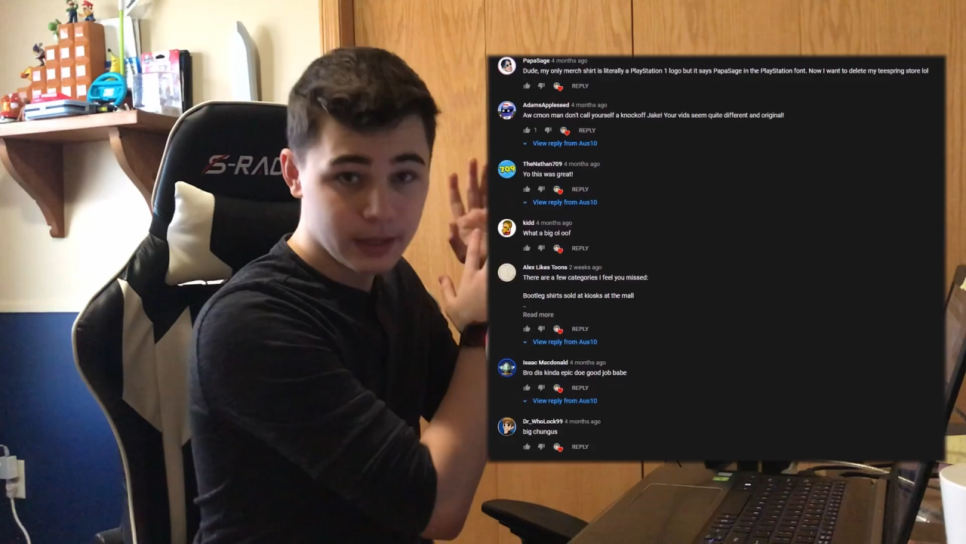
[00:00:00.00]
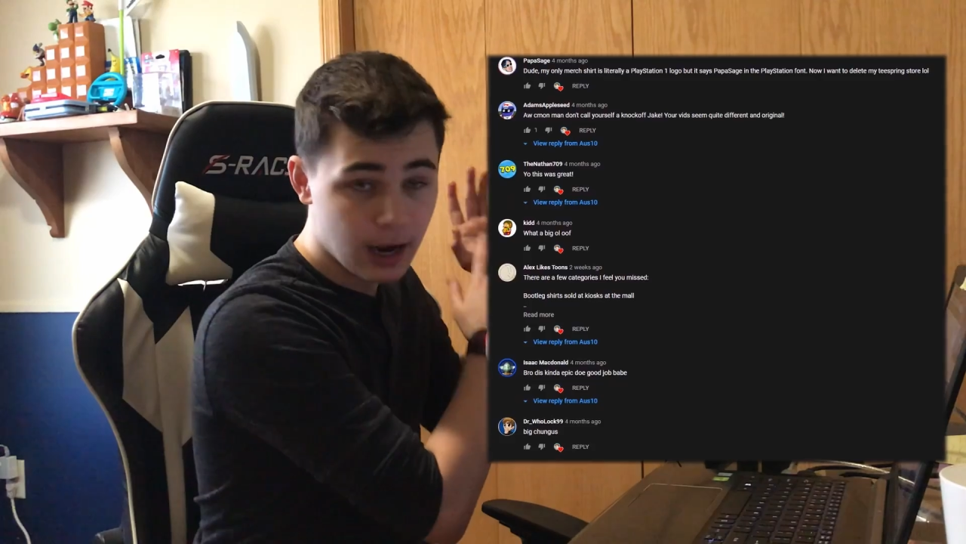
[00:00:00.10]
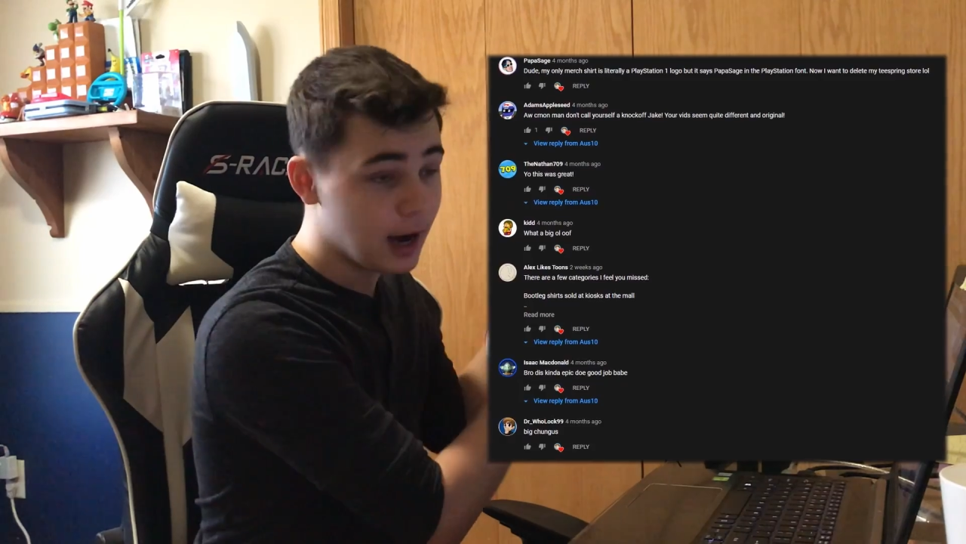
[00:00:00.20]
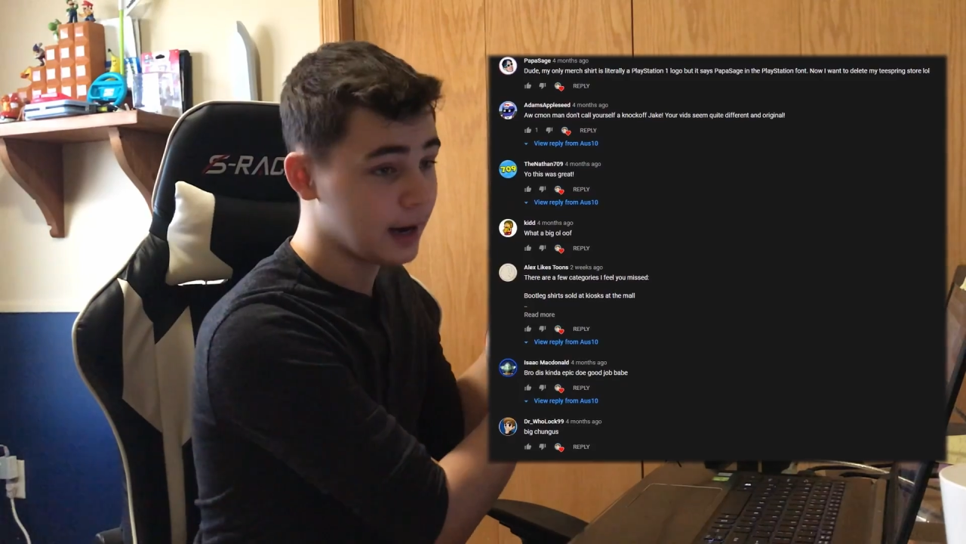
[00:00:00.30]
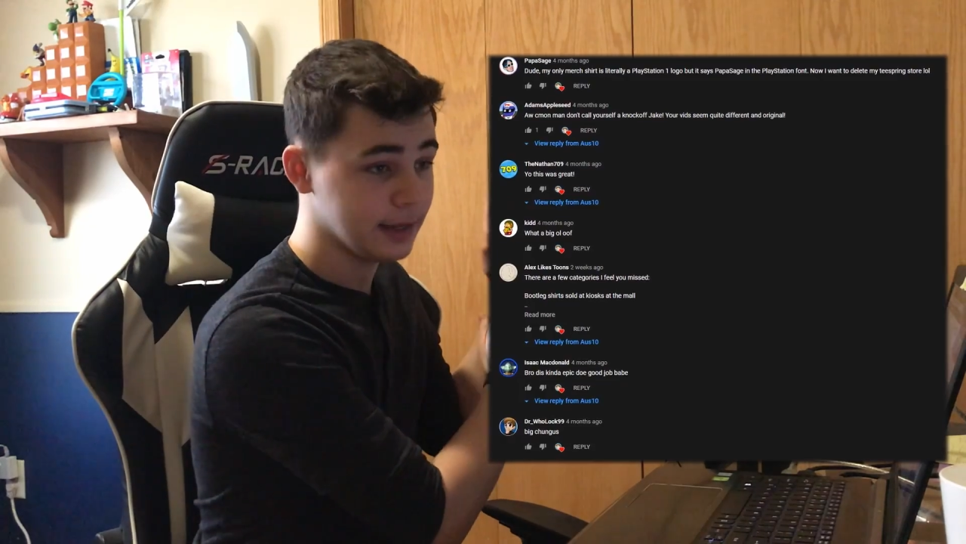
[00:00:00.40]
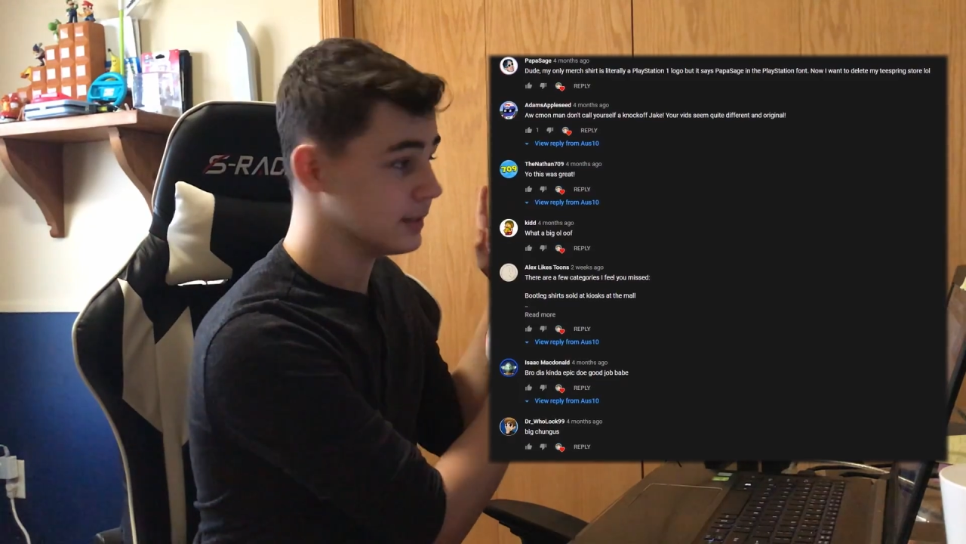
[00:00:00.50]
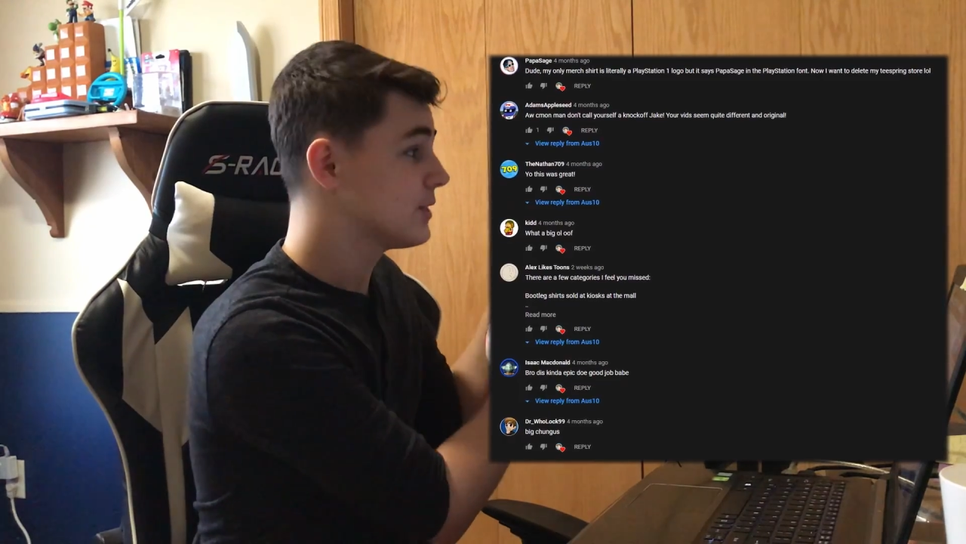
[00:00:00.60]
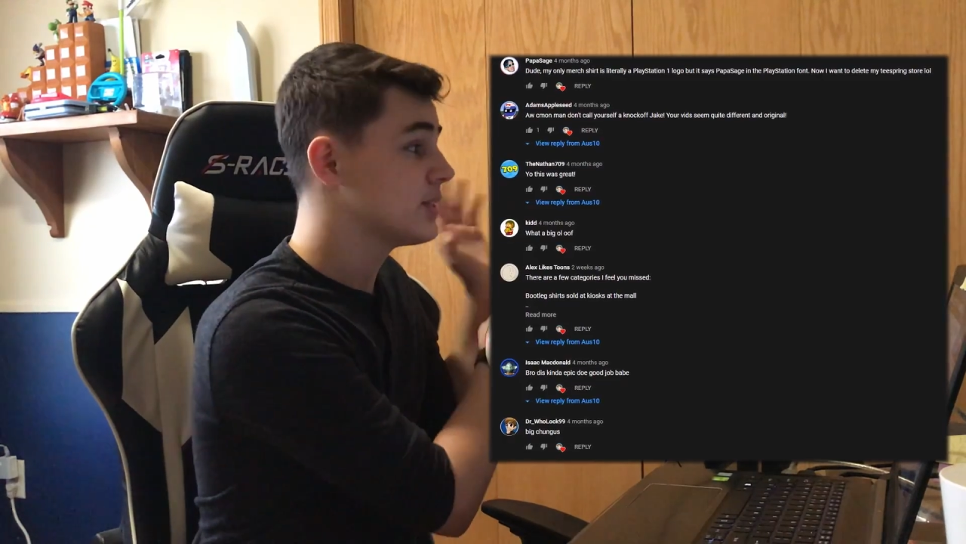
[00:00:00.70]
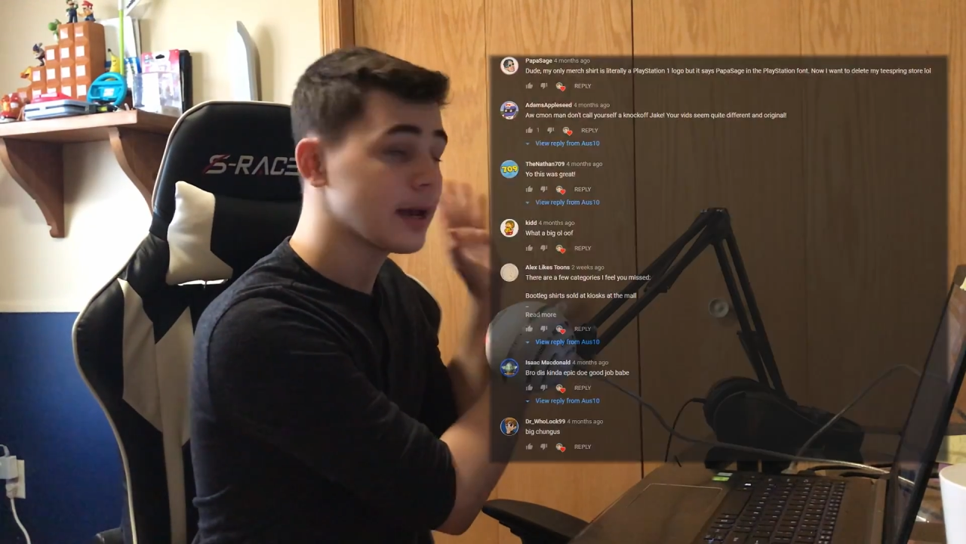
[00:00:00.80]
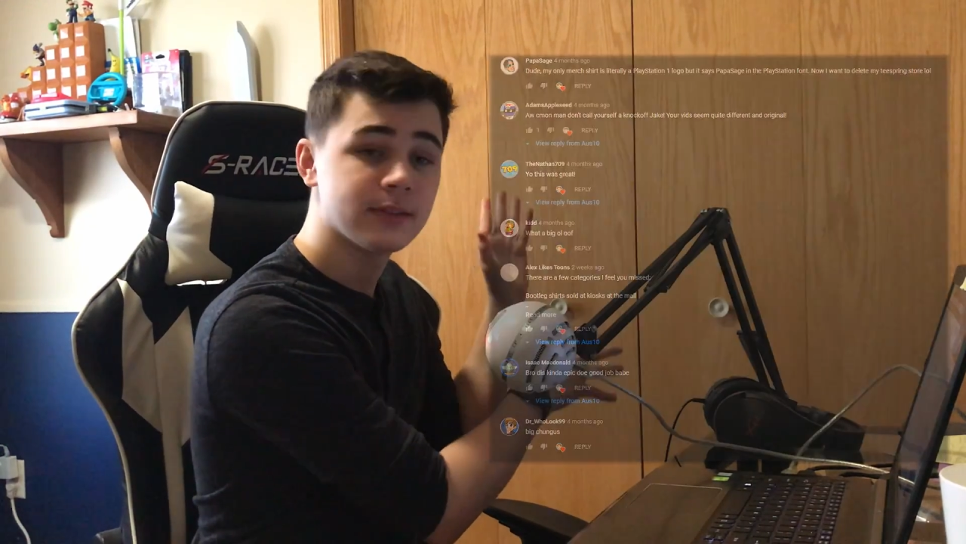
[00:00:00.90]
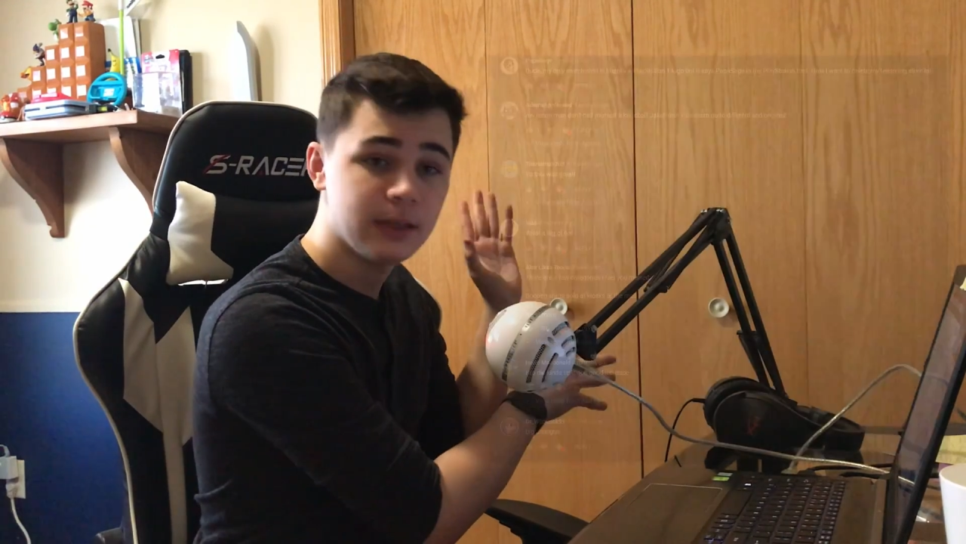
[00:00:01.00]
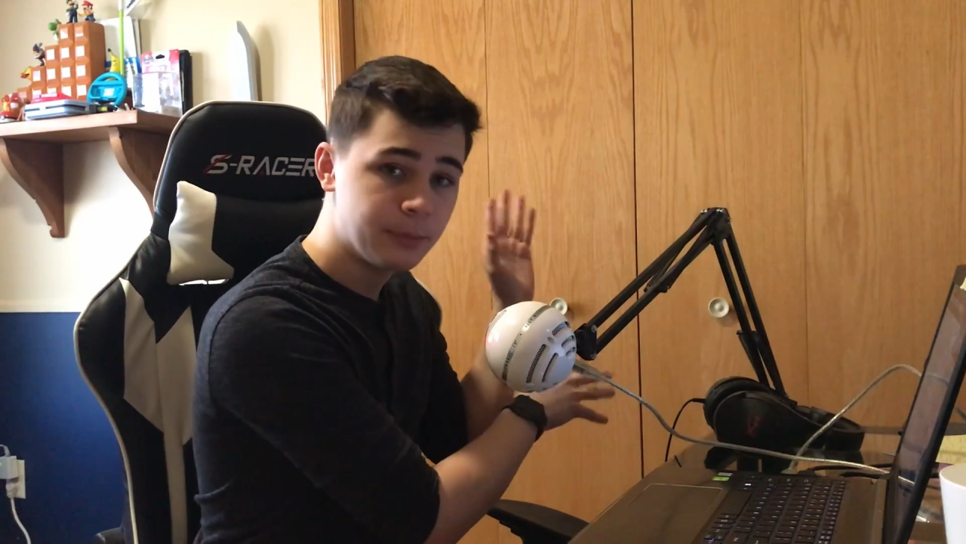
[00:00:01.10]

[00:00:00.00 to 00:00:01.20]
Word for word: hot and sexy